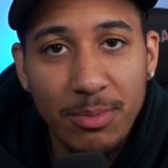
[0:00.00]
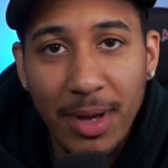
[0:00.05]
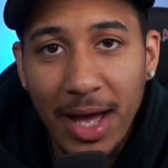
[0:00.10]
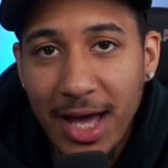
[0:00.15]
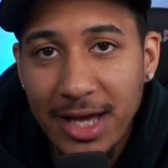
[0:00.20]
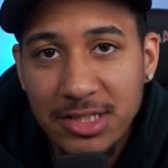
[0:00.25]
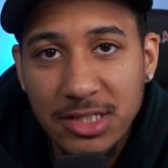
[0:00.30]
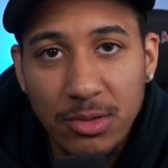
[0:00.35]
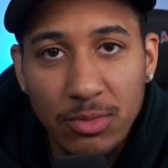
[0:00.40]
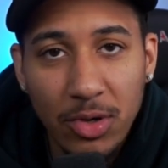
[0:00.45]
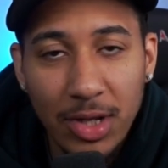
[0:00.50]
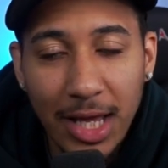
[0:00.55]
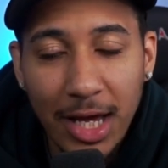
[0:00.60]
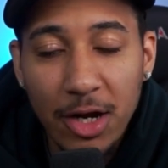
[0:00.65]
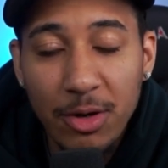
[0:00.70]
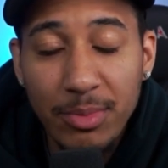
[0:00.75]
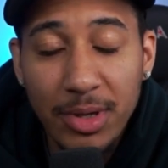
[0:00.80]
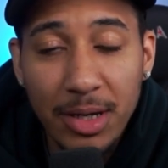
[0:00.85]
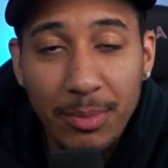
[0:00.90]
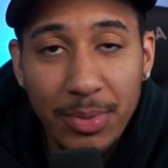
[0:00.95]
basketball out
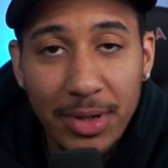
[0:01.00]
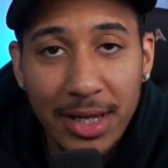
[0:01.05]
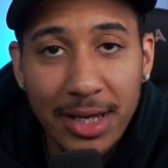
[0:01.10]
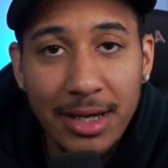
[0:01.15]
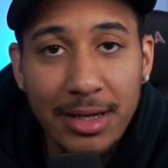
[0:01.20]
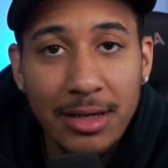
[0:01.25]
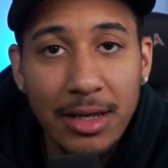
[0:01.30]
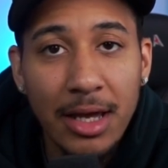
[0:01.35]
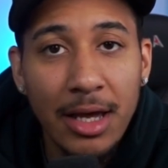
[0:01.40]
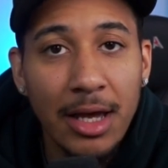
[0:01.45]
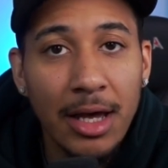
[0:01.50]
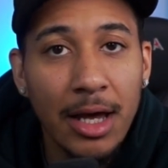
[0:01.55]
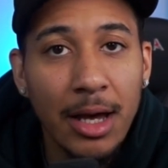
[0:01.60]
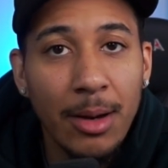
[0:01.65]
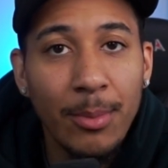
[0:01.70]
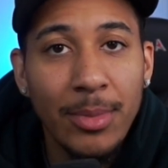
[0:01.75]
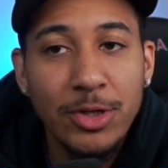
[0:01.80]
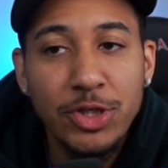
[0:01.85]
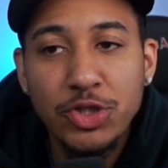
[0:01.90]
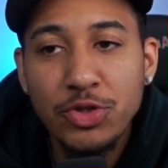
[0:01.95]
here being played.
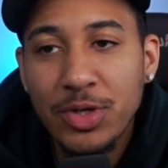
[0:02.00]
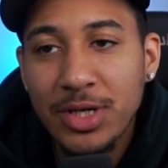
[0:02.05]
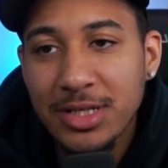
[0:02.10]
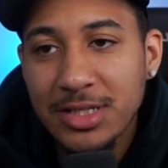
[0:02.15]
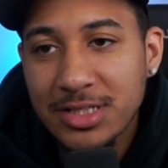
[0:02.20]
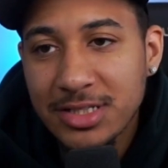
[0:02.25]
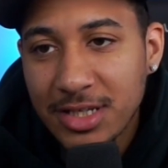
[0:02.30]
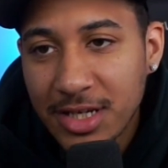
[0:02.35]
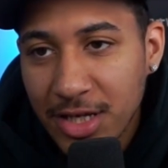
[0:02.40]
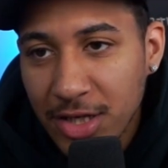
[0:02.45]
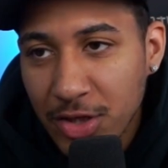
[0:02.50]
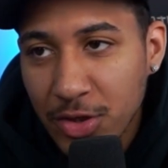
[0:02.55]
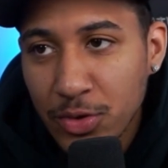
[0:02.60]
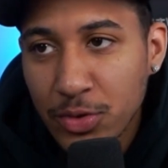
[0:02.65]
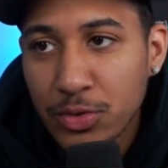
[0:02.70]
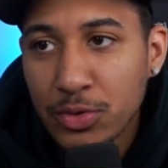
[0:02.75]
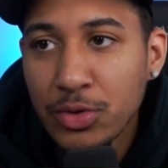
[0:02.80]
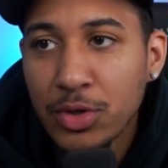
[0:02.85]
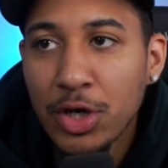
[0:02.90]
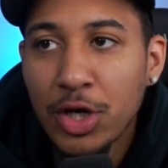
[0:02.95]
But you
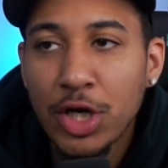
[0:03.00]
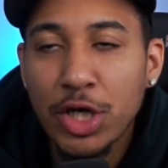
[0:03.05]
continue